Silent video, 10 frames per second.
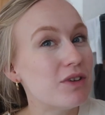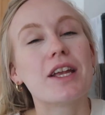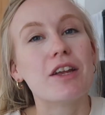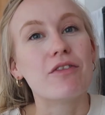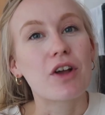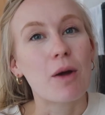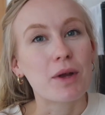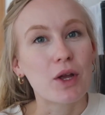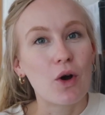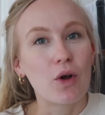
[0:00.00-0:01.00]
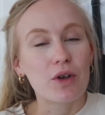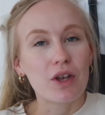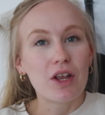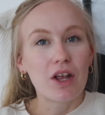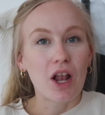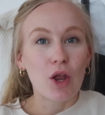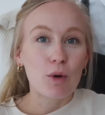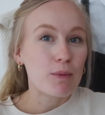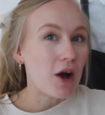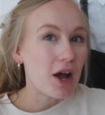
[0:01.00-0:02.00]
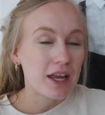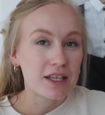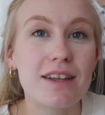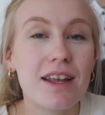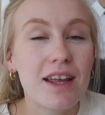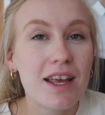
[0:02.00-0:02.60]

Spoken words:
Thank you for coming on along by and